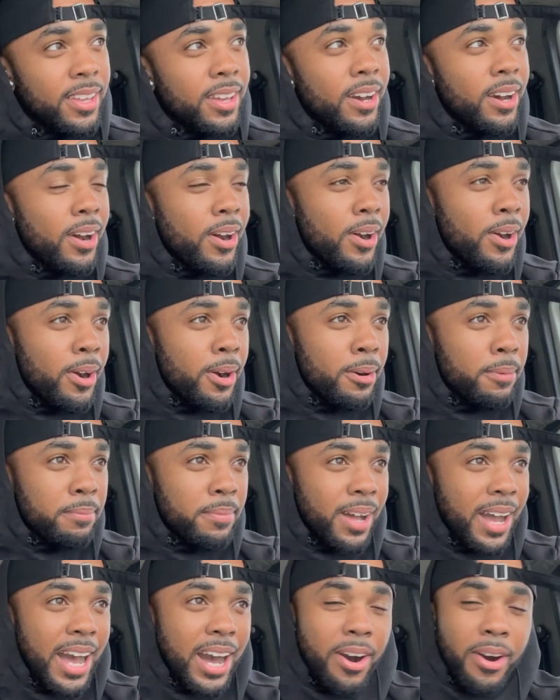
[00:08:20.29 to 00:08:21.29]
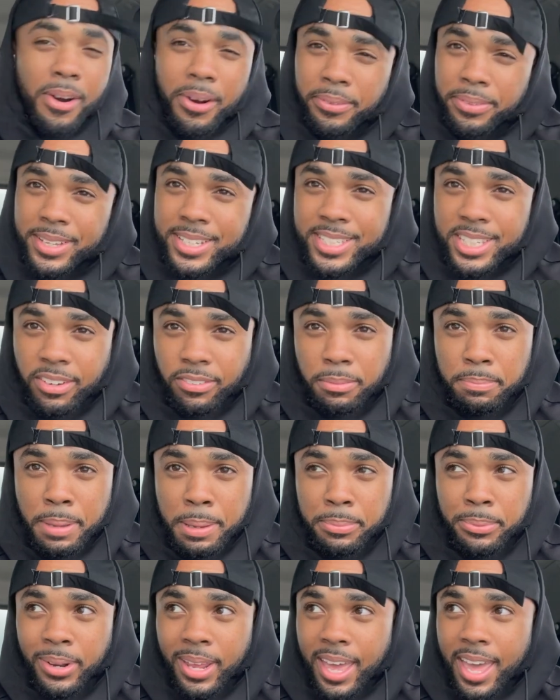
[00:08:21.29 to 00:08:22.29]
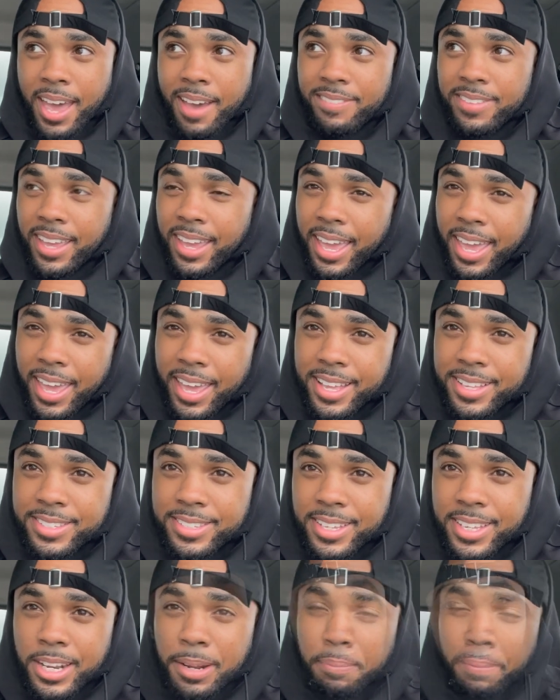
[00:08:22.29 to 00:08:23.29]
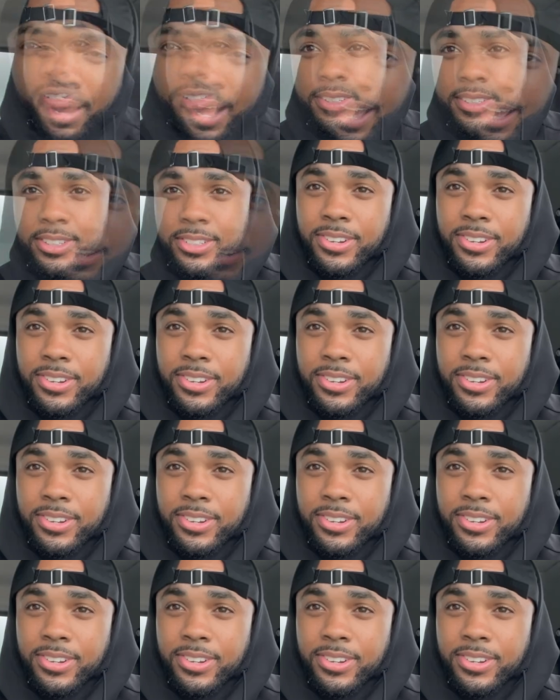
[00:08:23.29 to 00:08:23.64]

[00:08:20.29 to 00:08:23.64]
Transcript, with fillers: um, how all these different people that have their hands in the pot